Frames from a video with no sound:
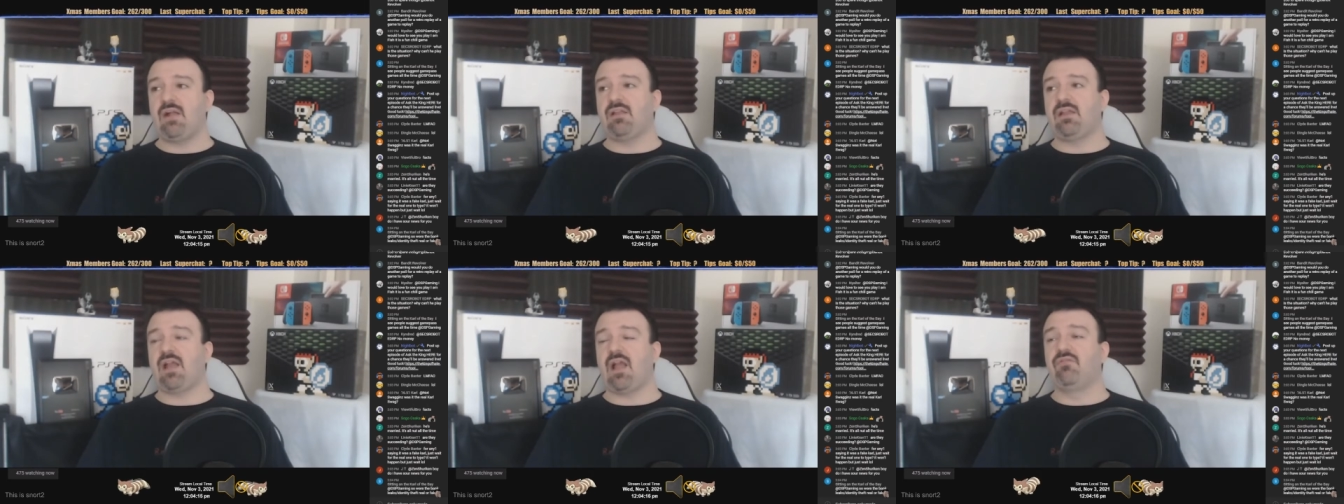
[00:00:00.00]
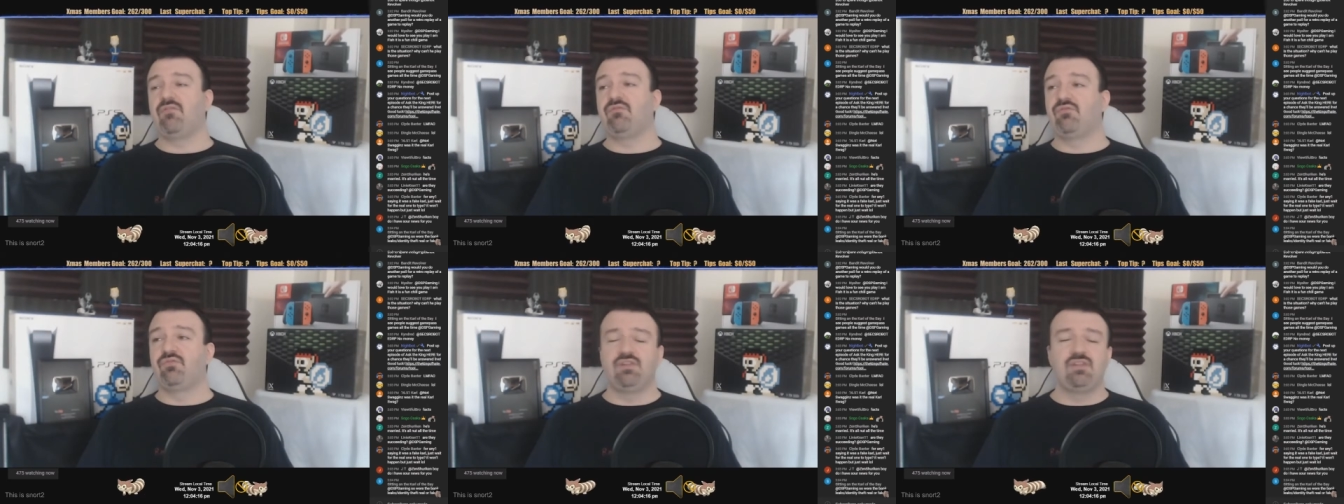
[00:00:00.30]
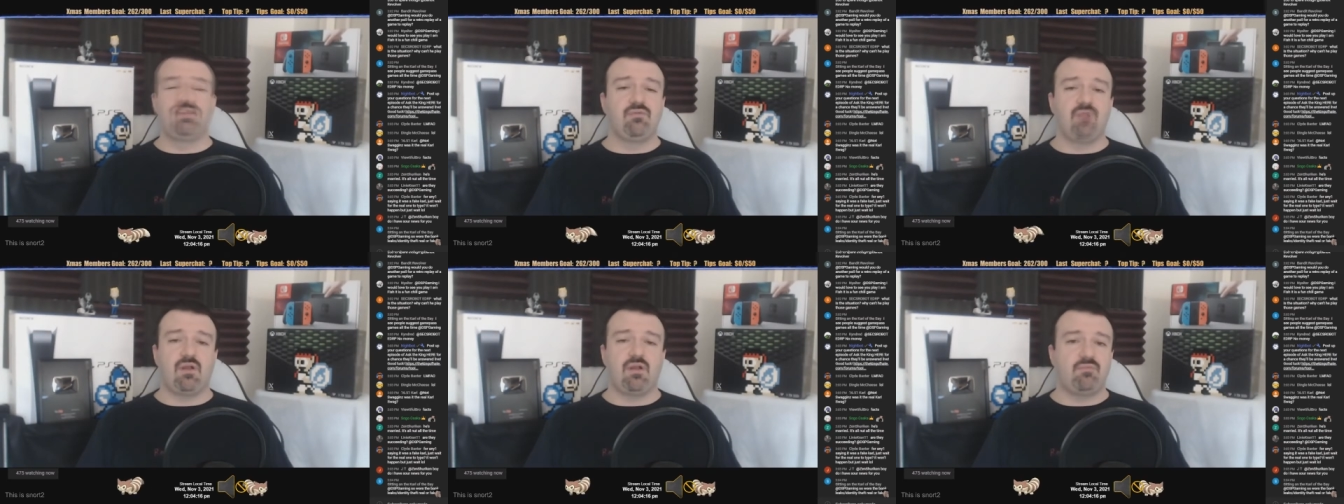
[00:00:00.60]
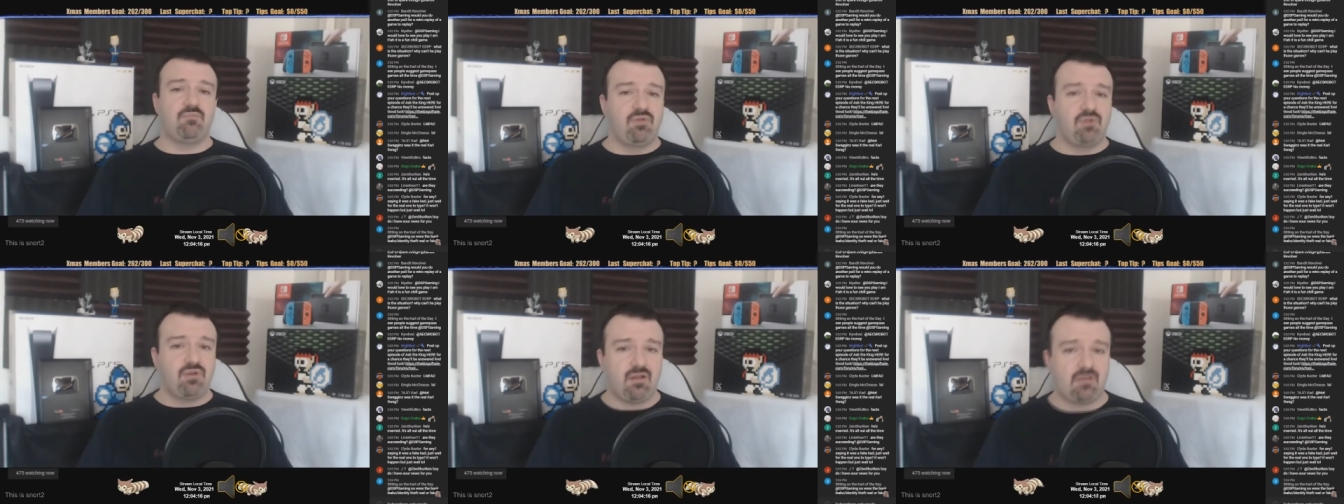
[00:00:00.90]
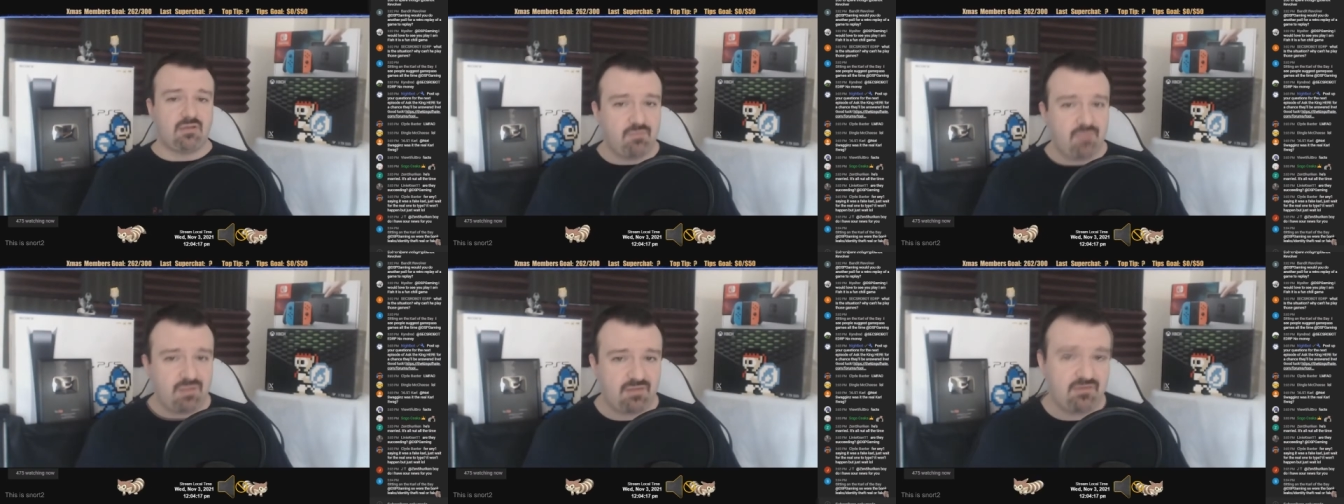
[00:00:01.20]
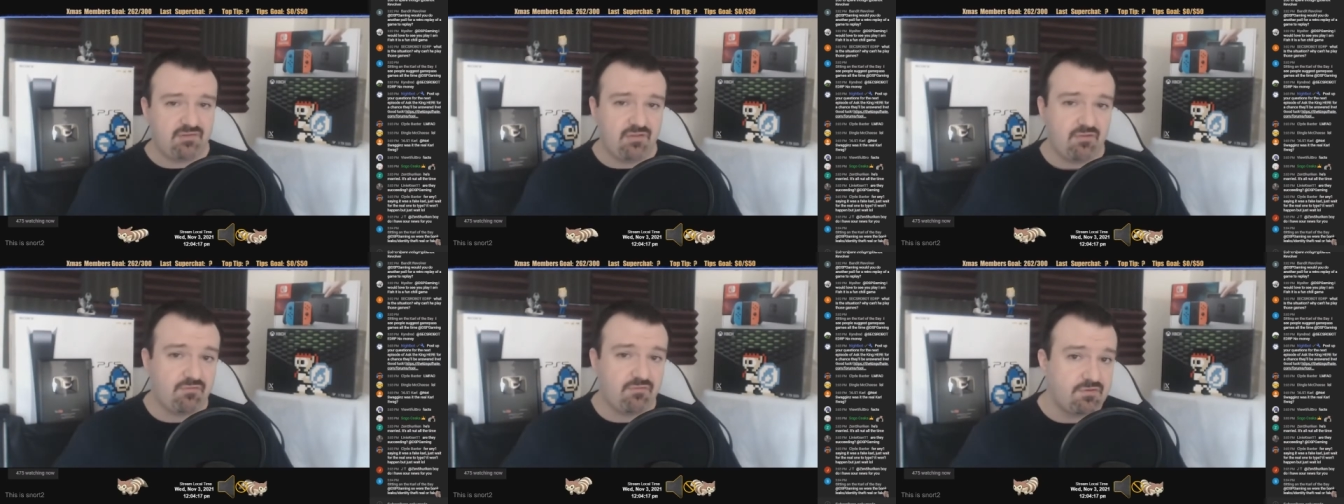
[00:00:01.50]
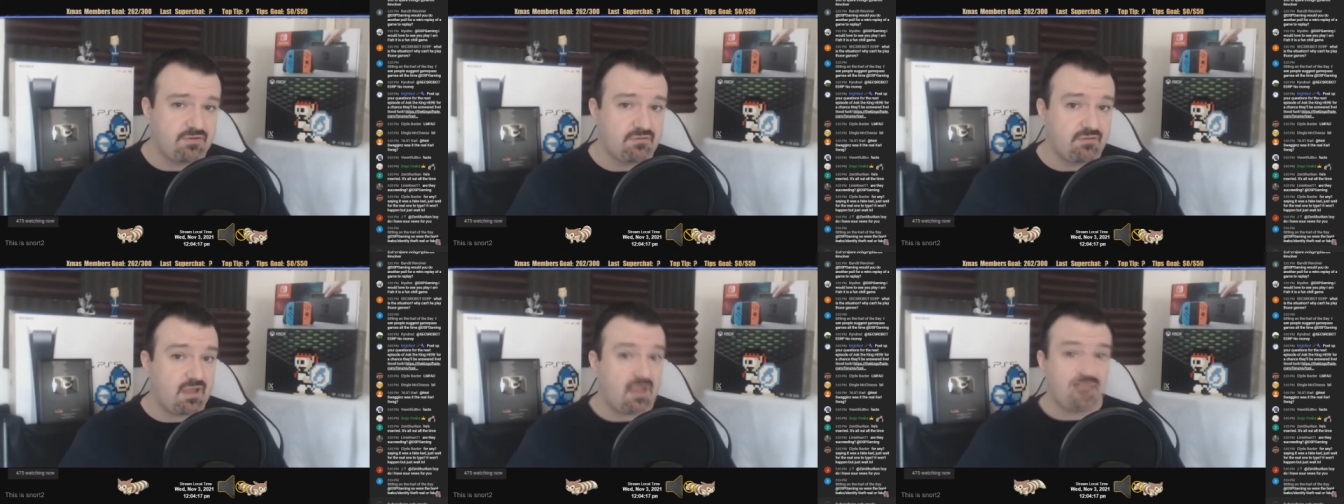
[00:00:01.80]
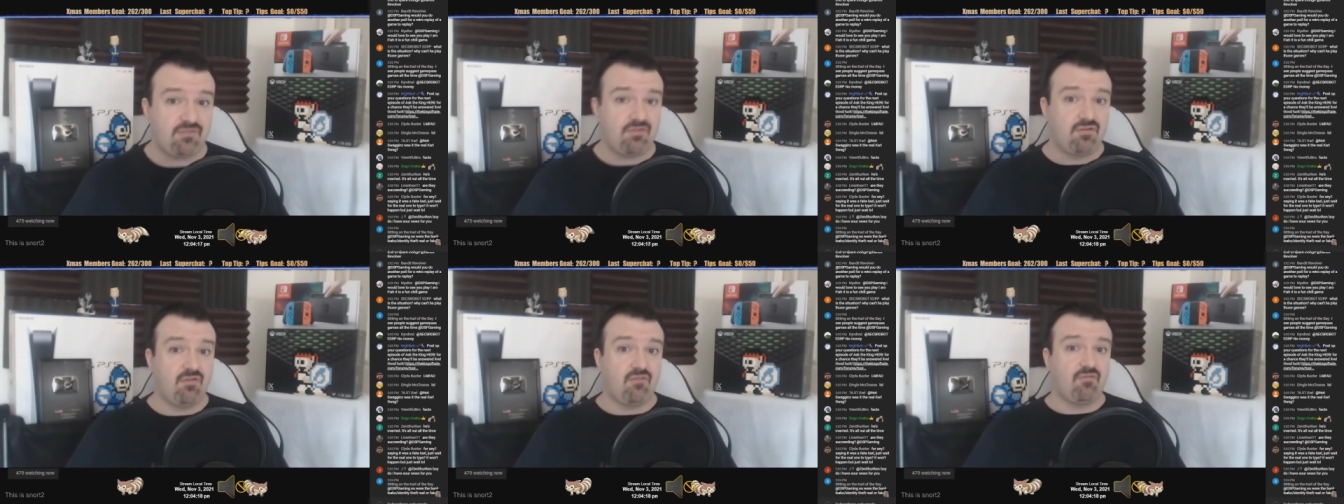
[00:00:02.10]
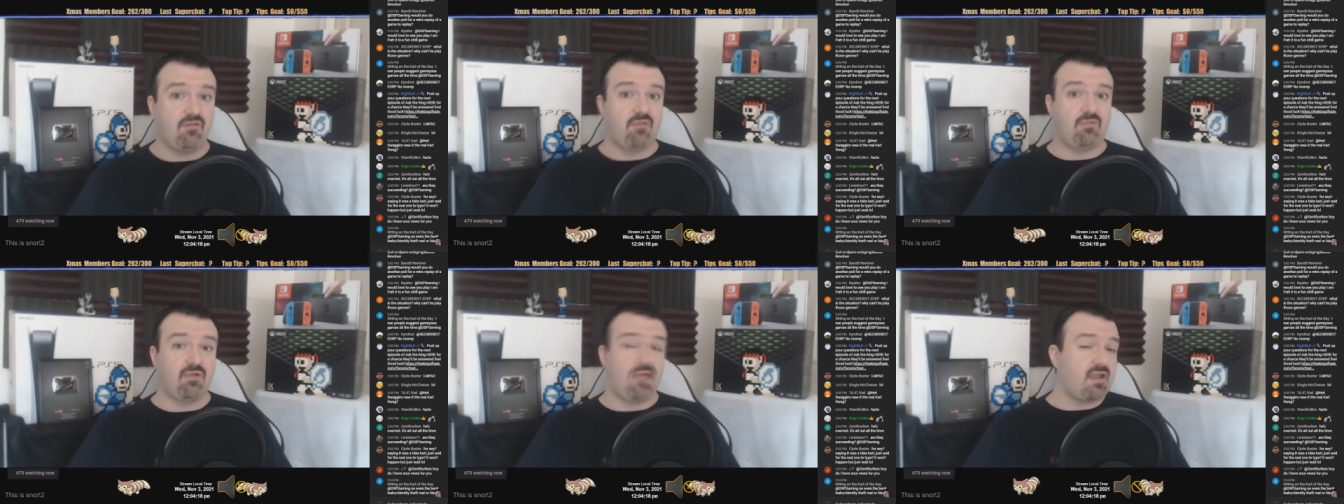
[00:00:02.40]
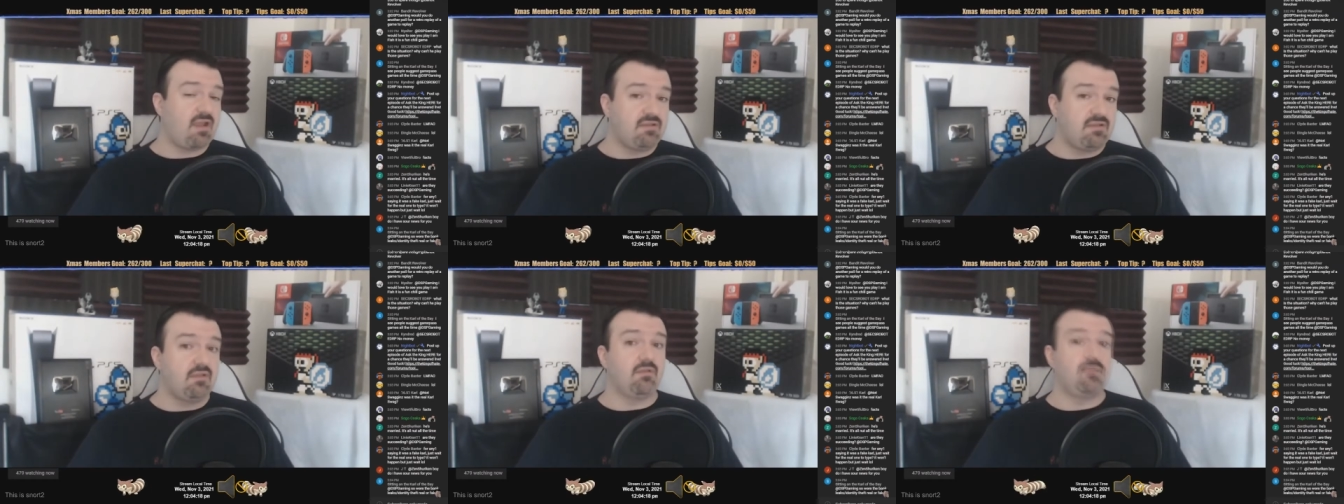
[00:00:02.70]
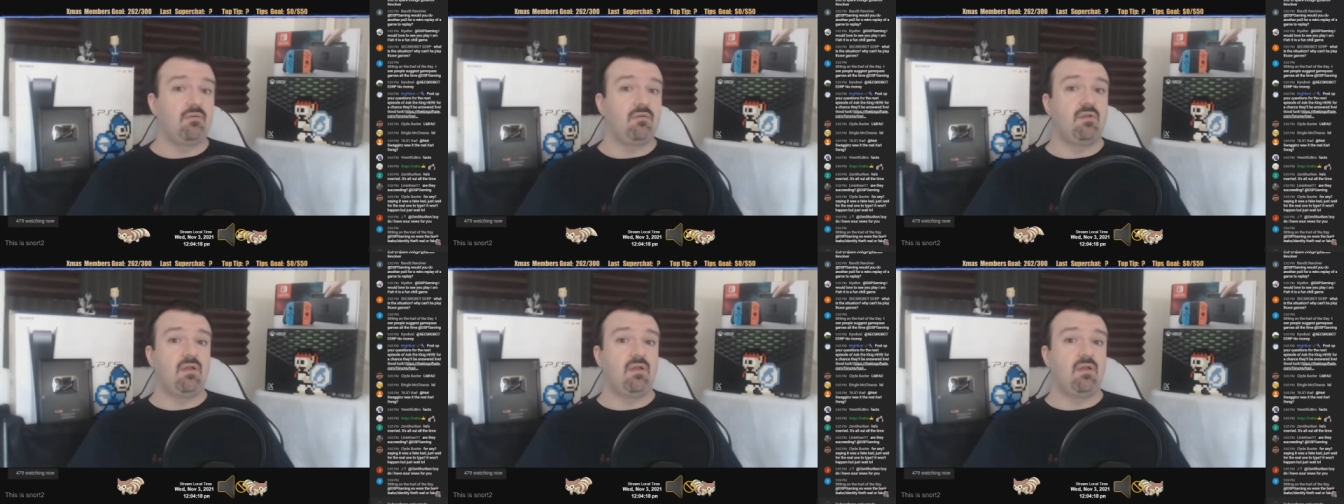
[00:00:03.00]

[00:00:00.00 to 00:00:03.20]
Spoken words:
like I really want to put out the best stuff for you guys in November. I do.